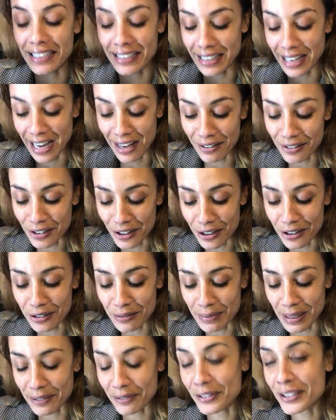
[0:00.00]
I don't know,
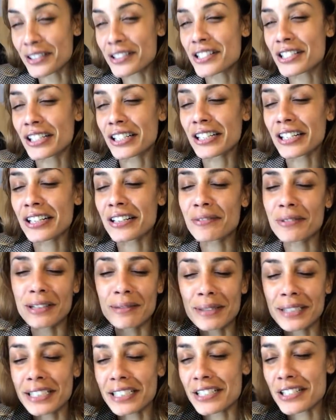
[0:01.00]
my future? What am
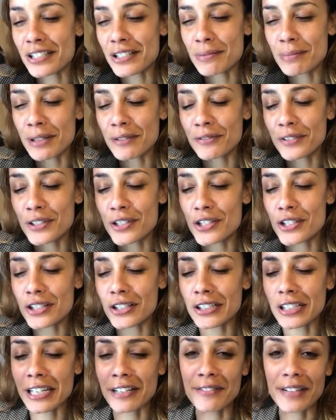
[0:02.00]
I going to do in my
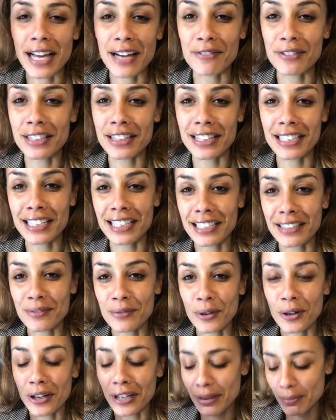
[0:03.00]
future? I have everything I
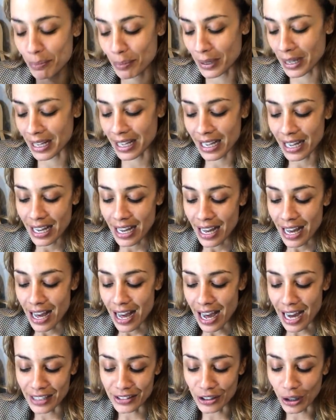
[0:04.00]
want, but
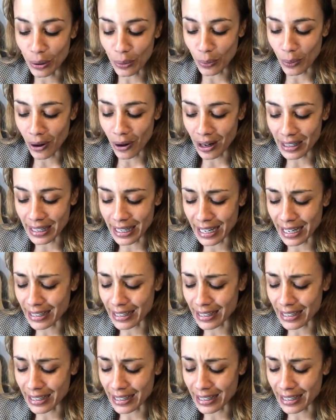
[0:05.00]
I don't want it.